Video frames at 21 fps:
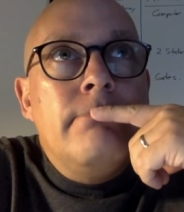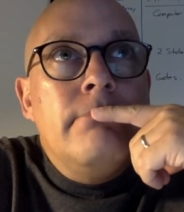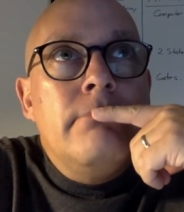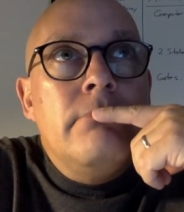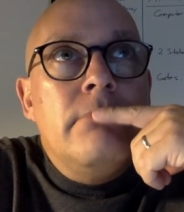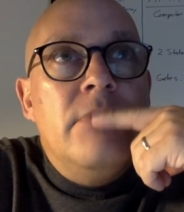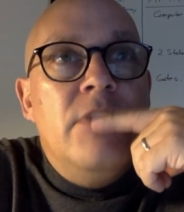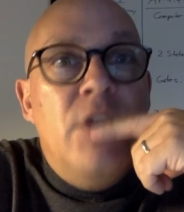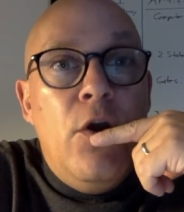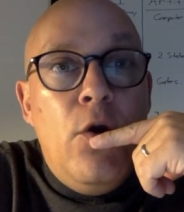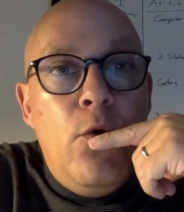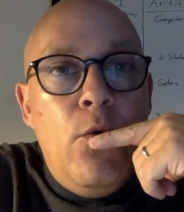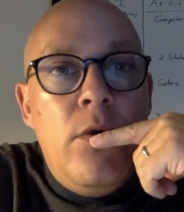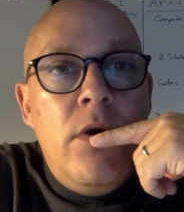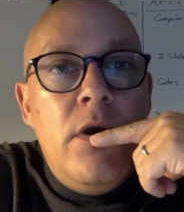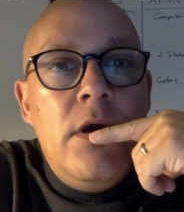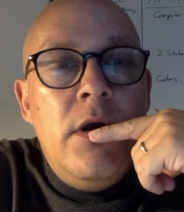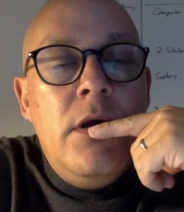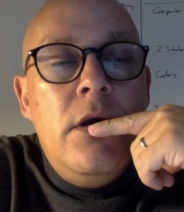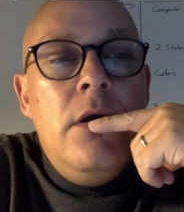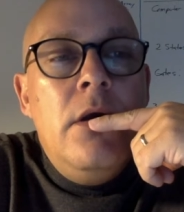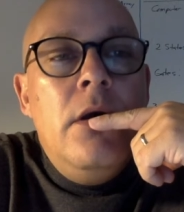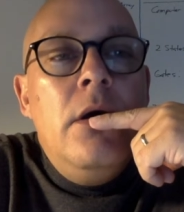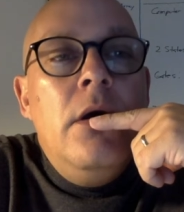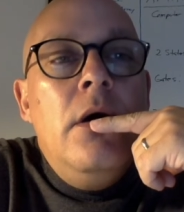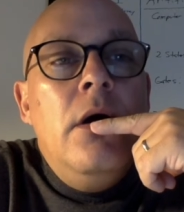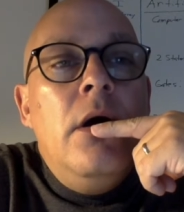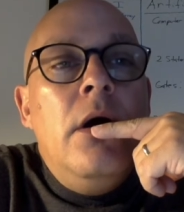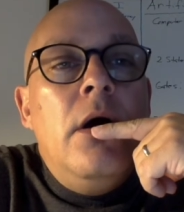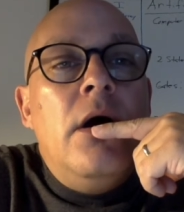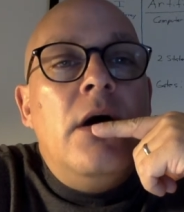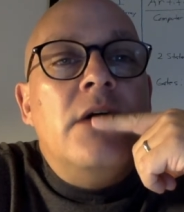new.
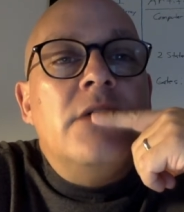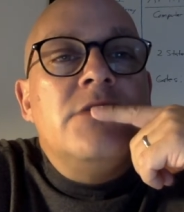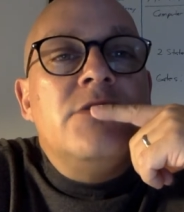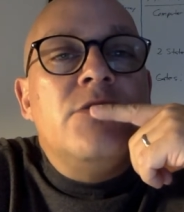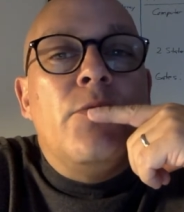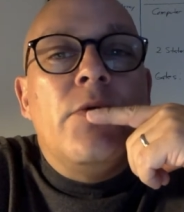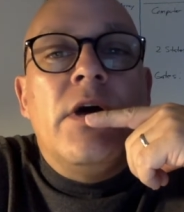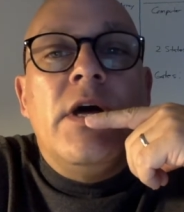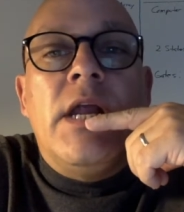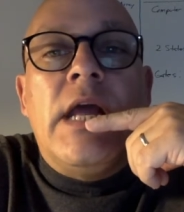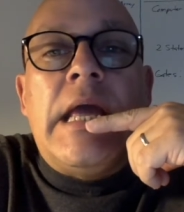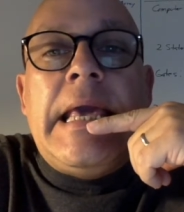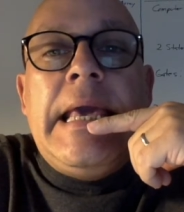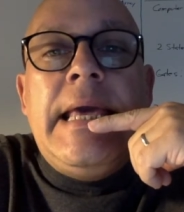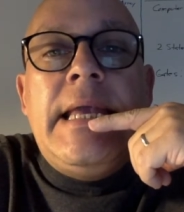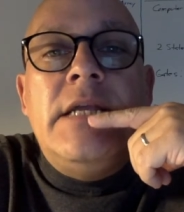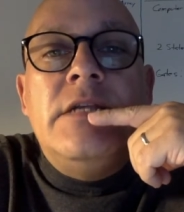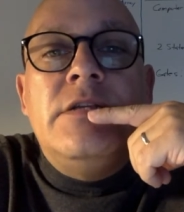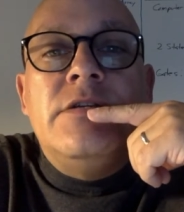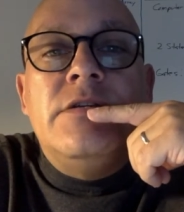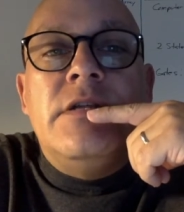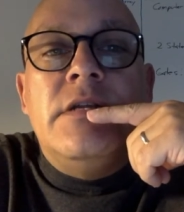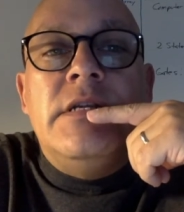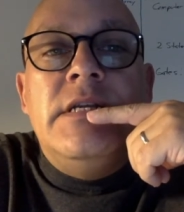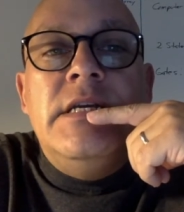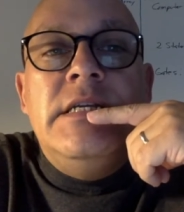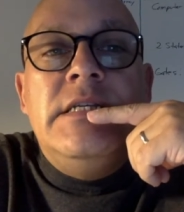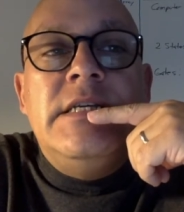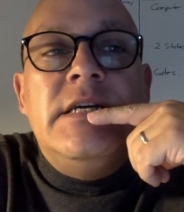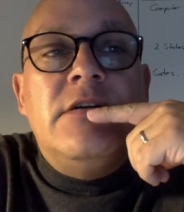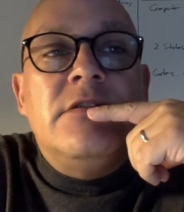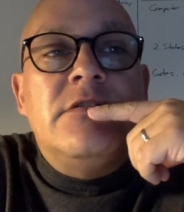So we're going to get into the
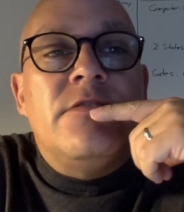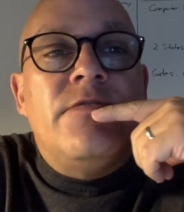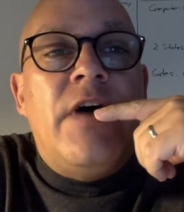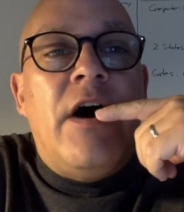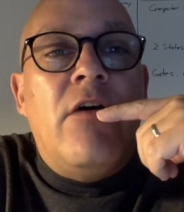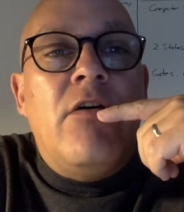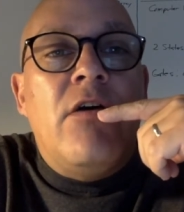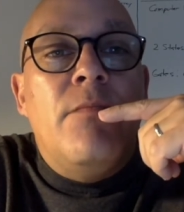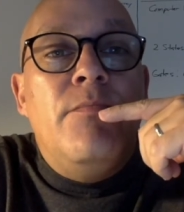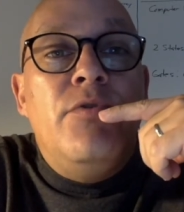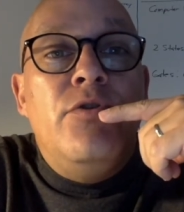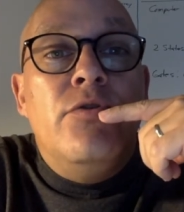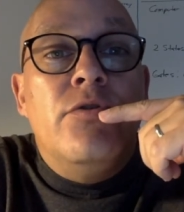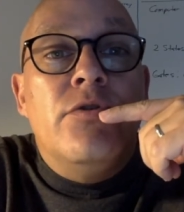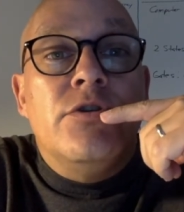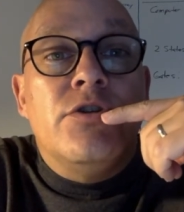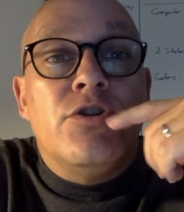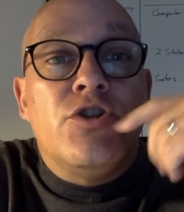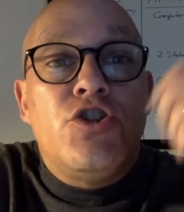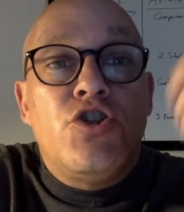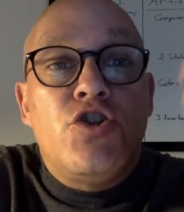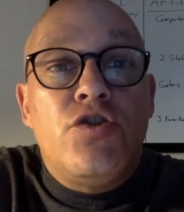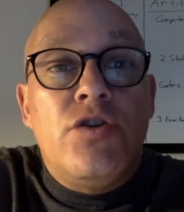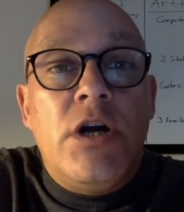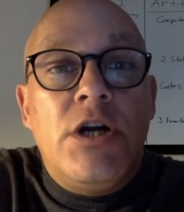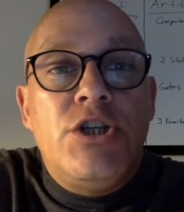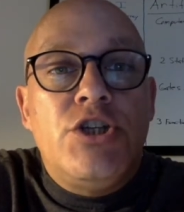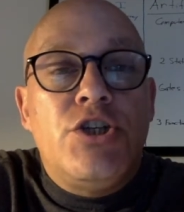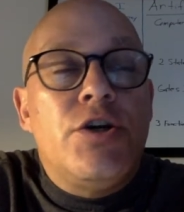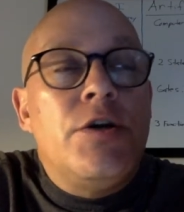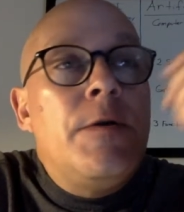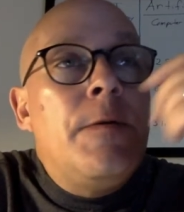details of how computers are
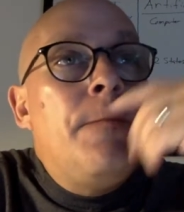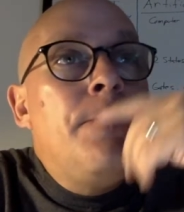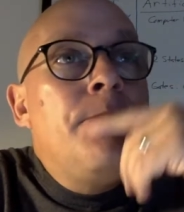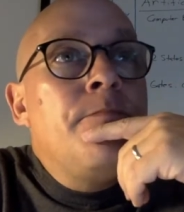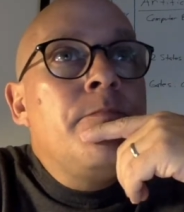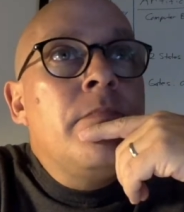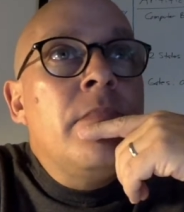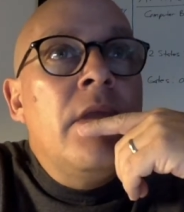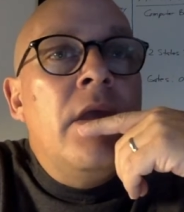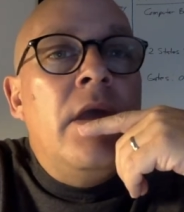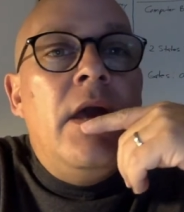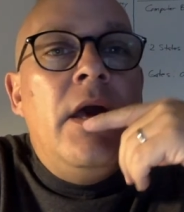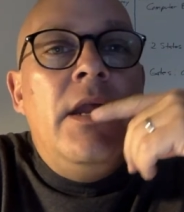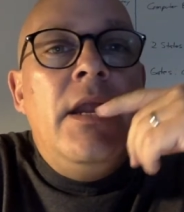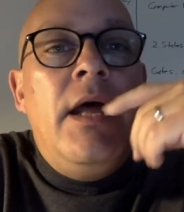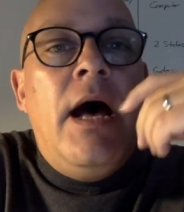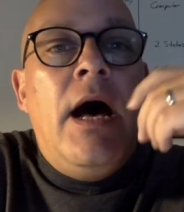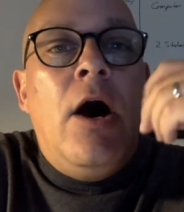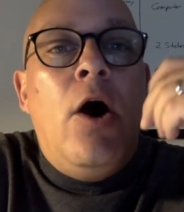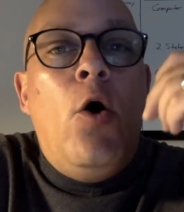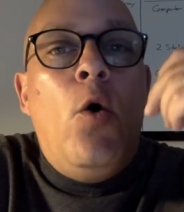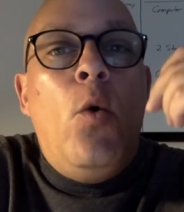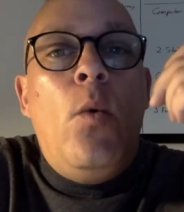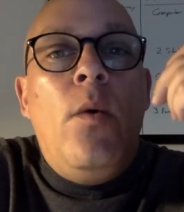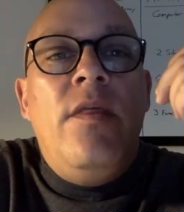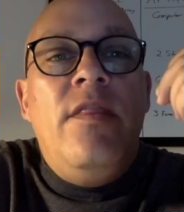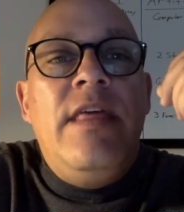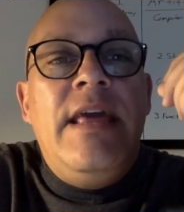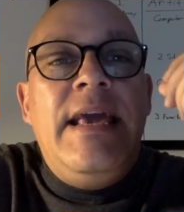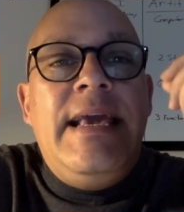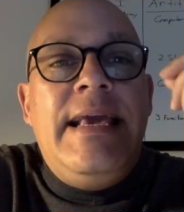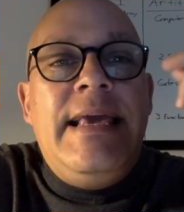structured and how
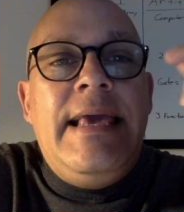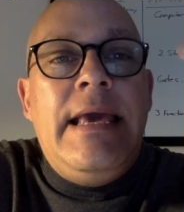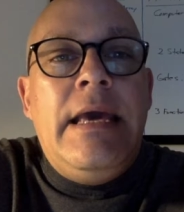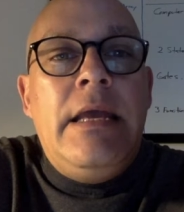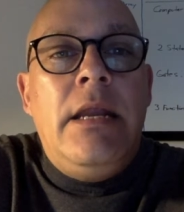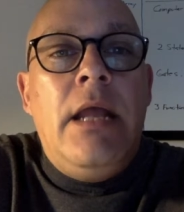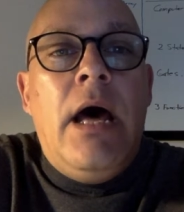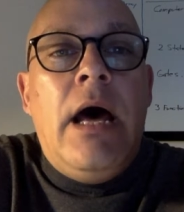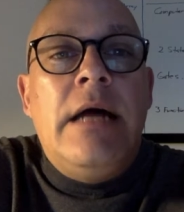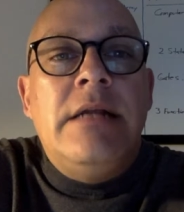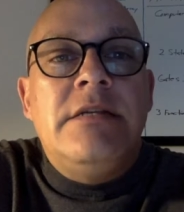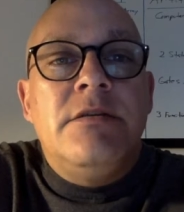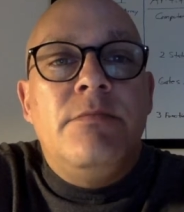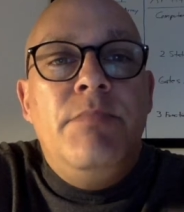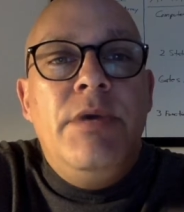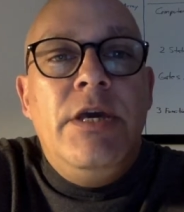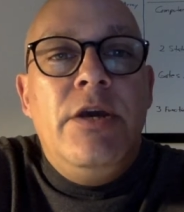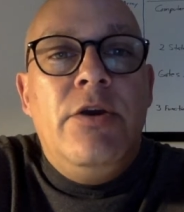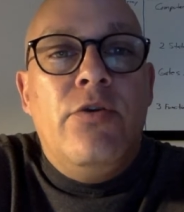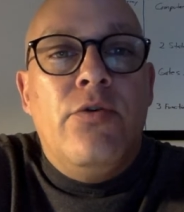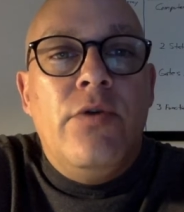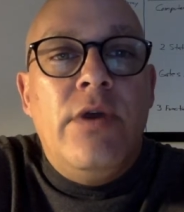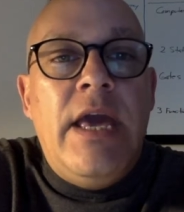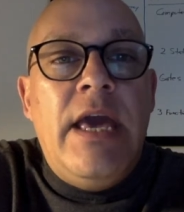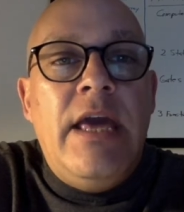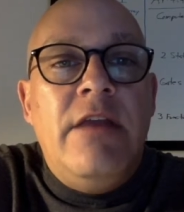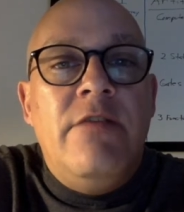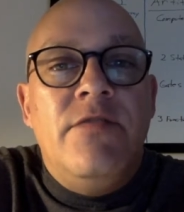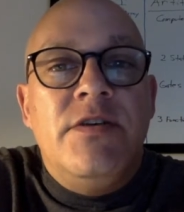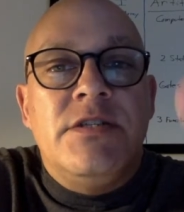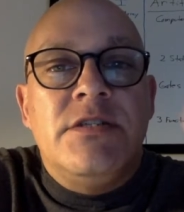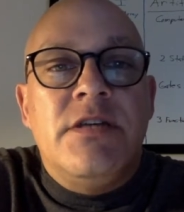they cannot be
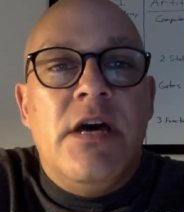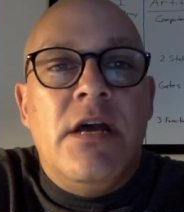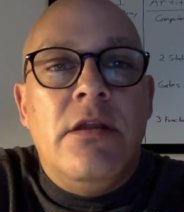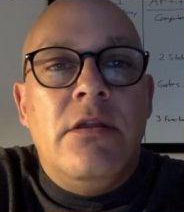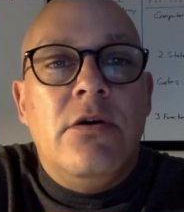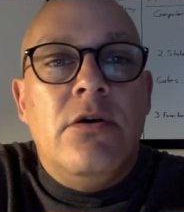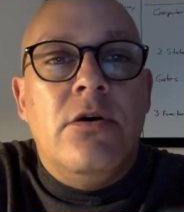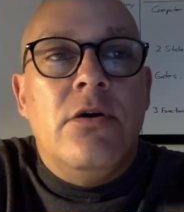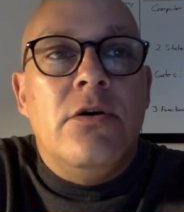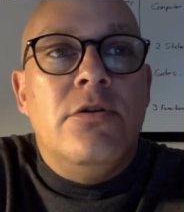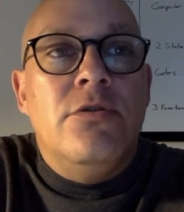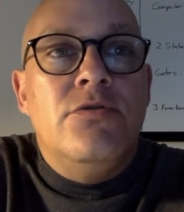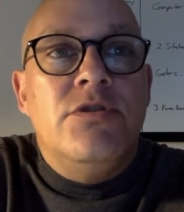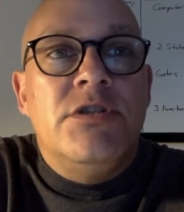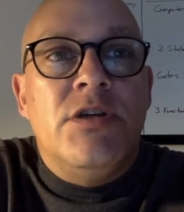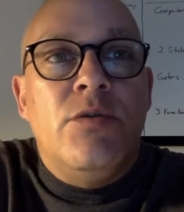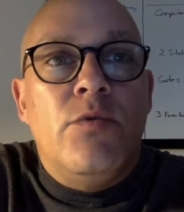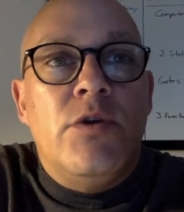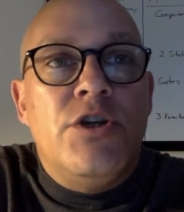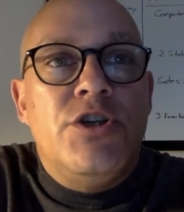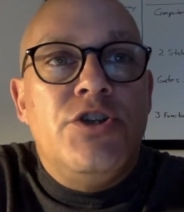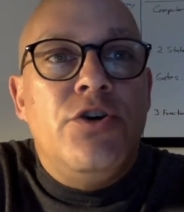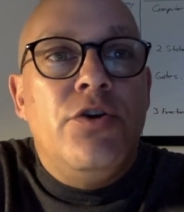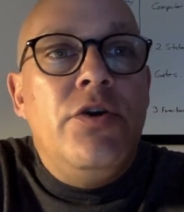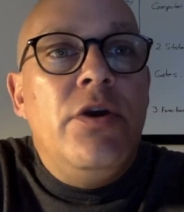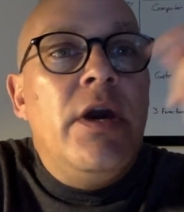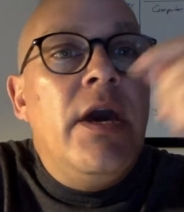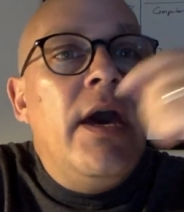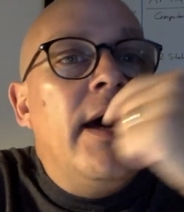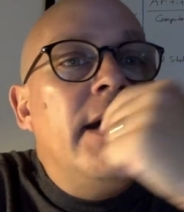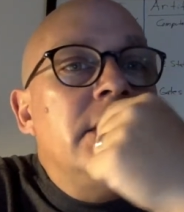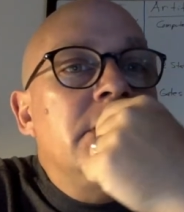creative is kind of the conclusion I want to show
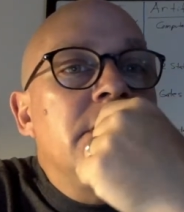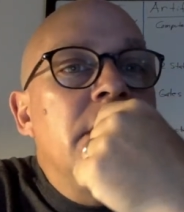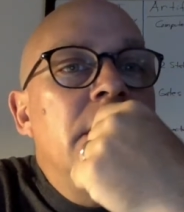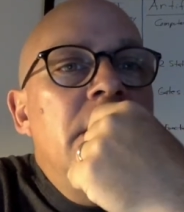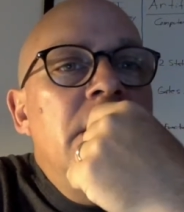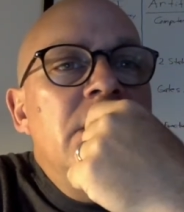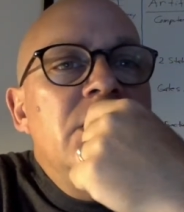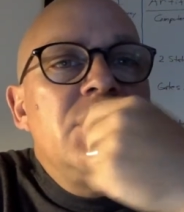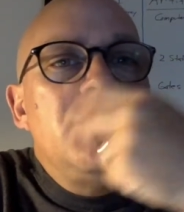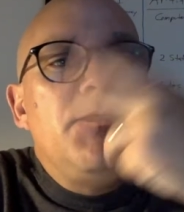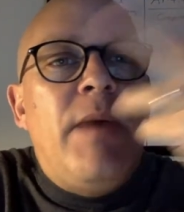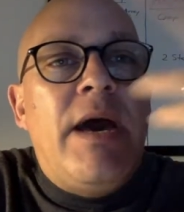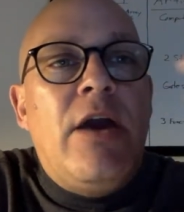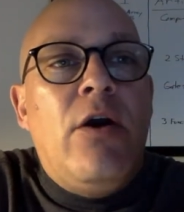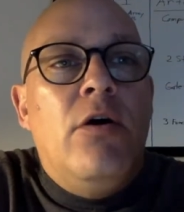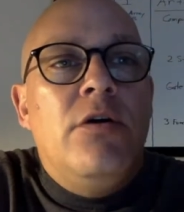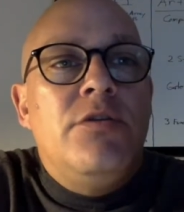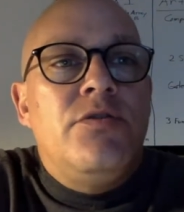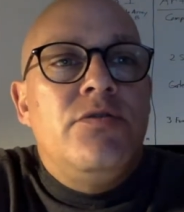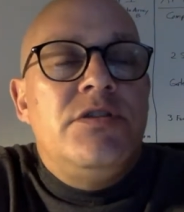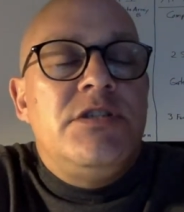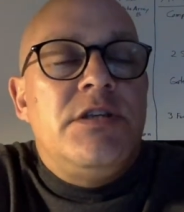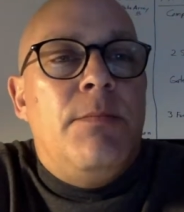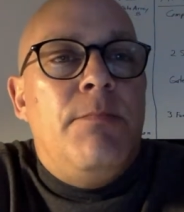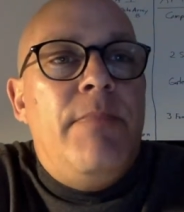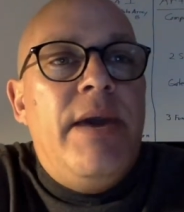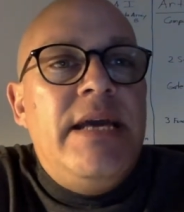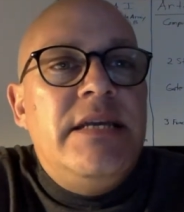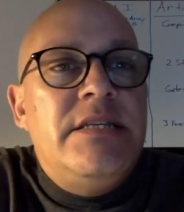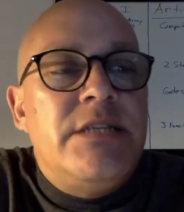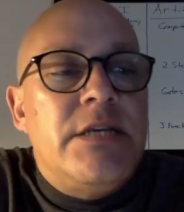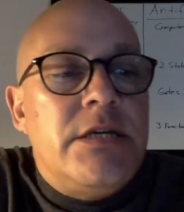you guys. Just by going through some
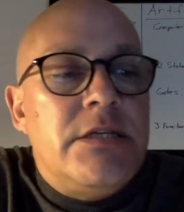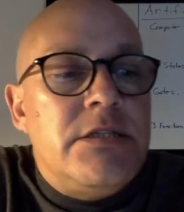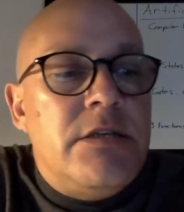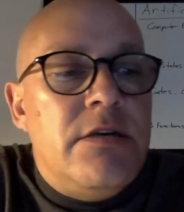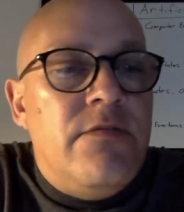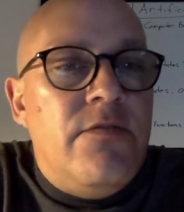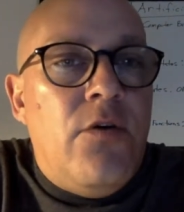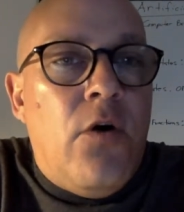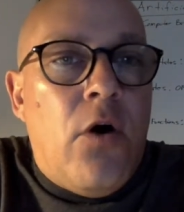basics of